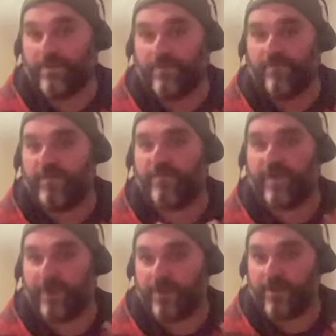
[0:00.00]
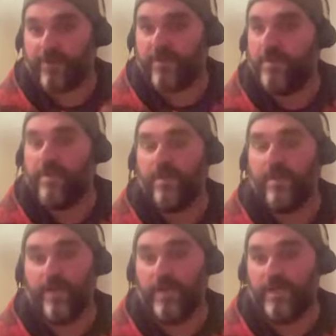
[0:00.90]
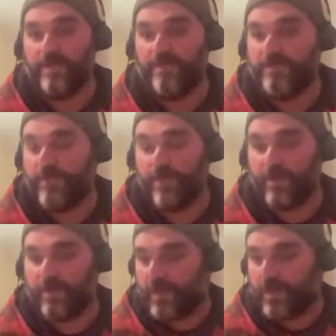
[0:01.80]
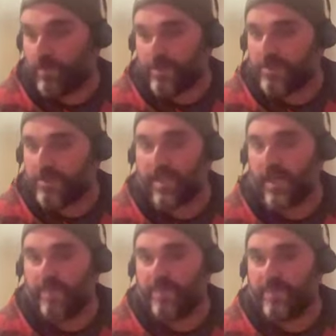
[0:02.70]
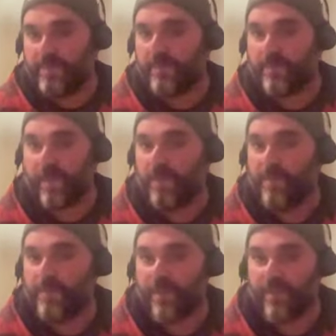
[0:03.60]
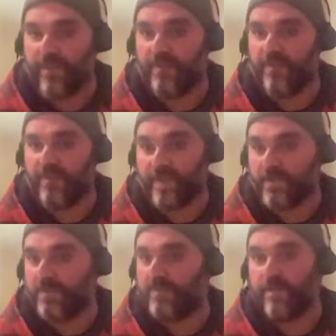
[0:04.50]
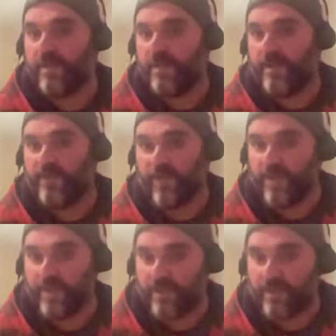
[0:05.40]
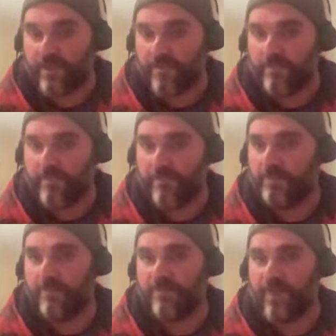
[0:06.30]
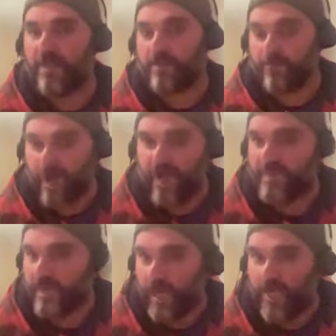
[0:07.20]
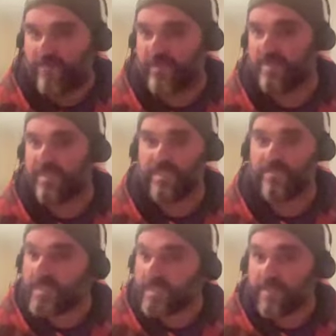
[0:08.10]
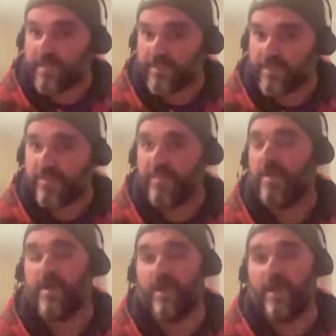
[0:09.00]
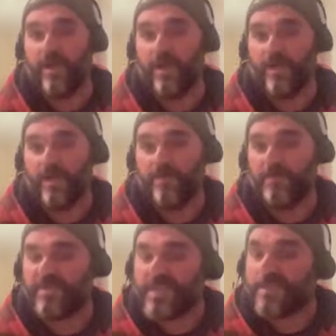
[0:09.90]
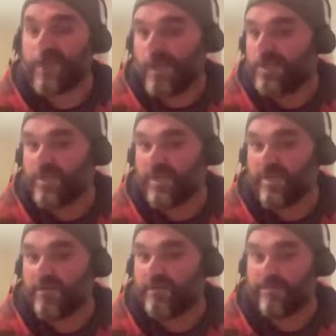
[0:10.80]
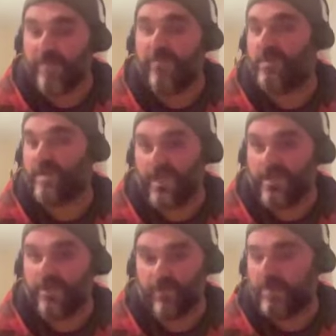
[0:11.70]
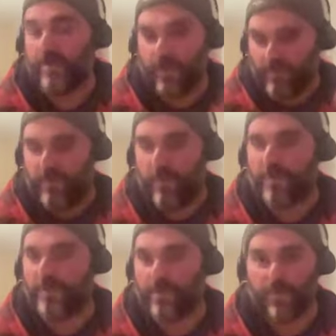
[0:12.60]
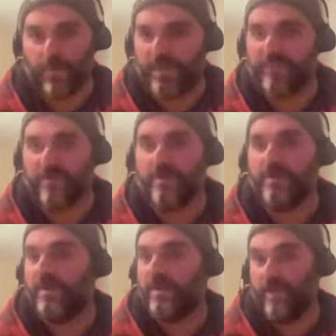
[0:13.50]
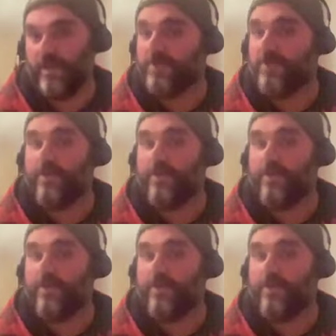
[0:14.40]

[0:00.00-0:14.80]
on for your videos. You could also just like ask people to come up to you at the end of the session if they need to privately ask for some accessibility measures. Just acknowledging in the session, in the workshop or whatever, that,